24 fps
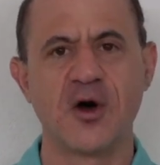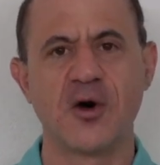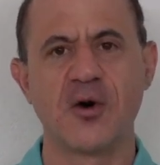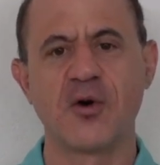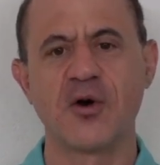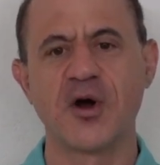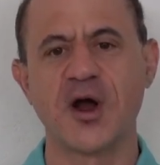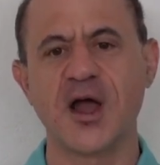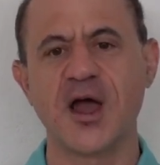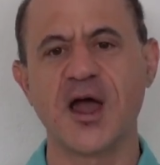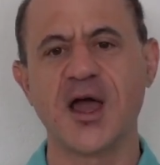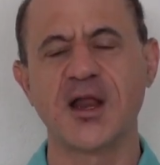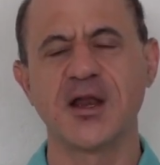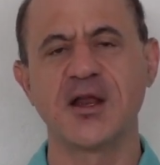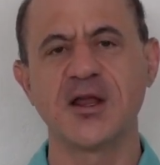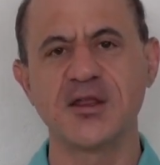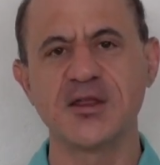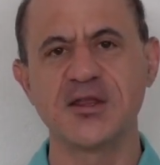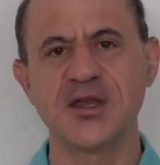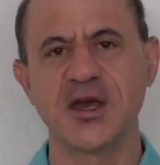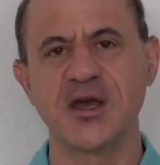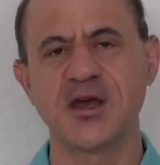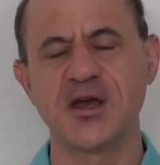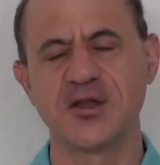or
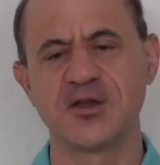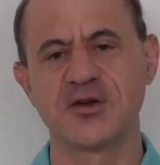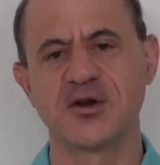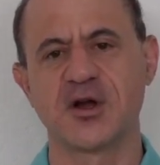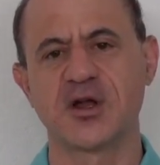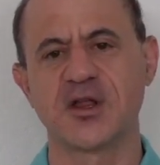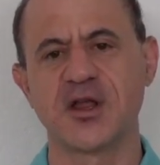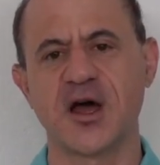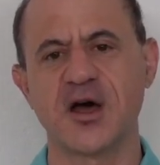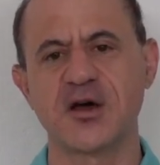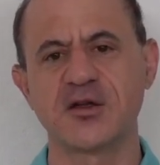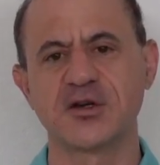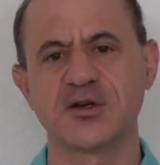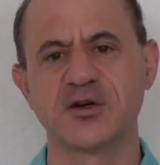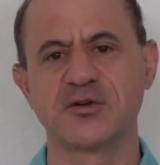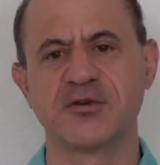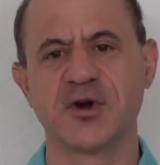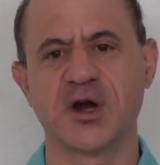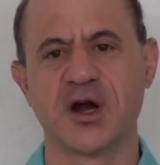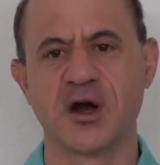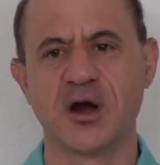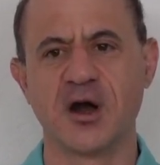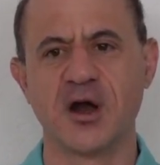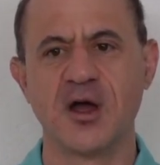anything in your cloud
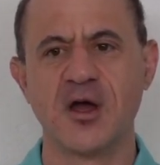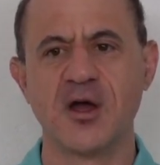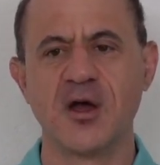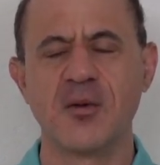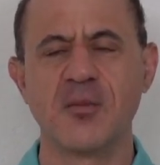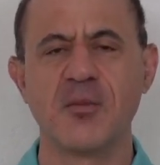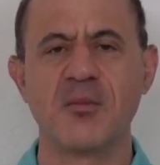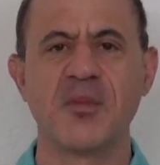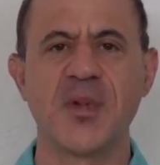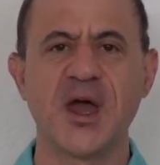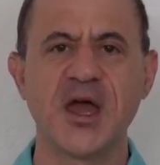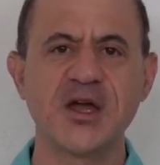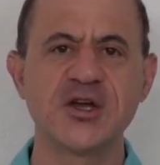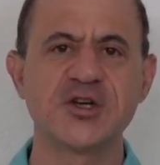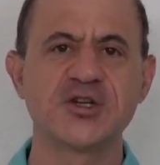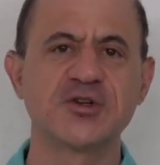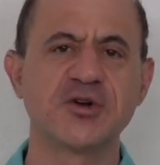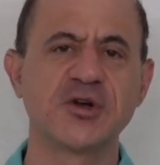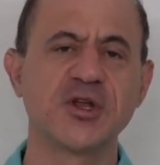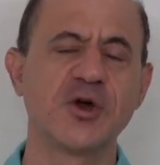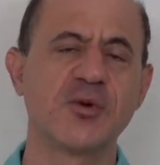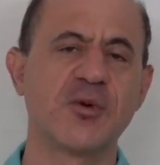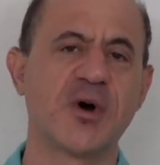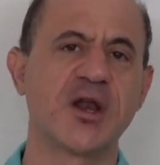career, make
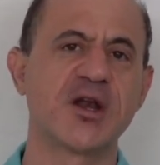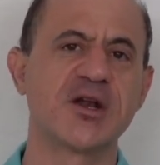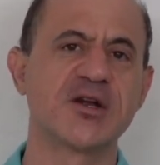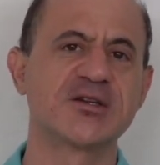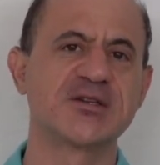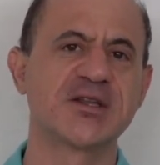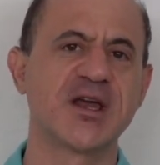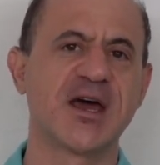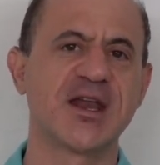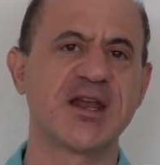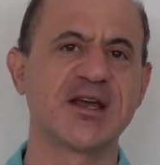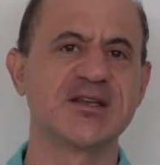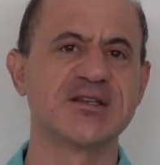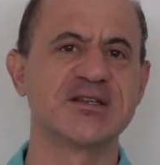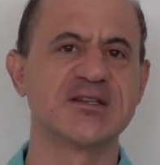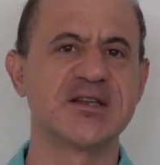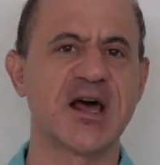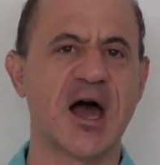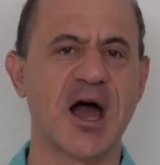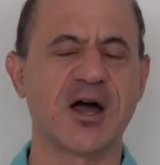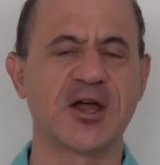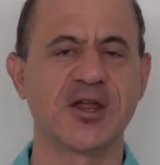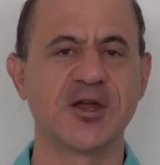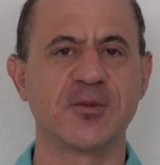sure you understand
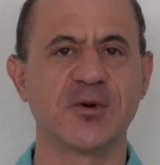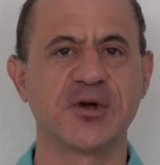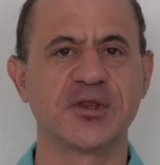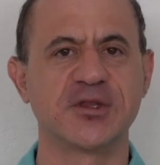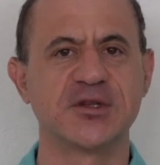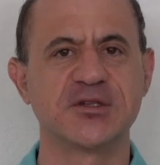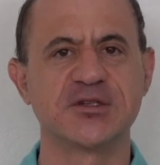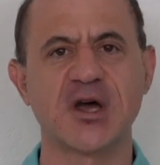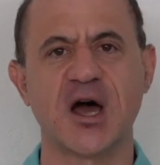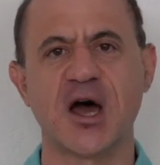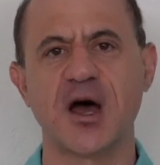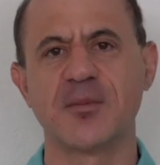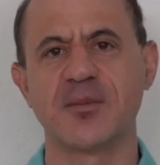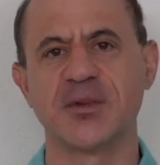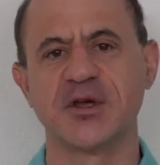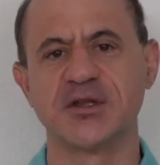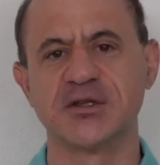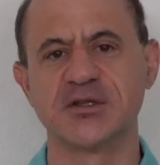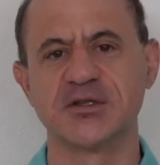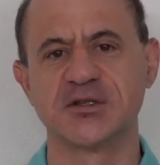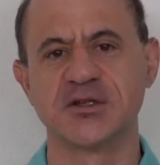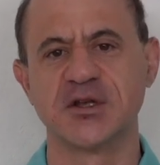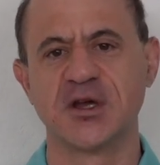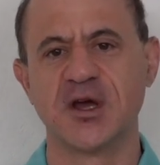exactly what the job
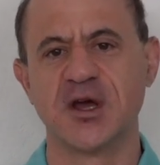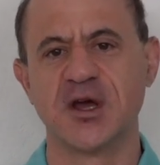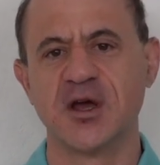is.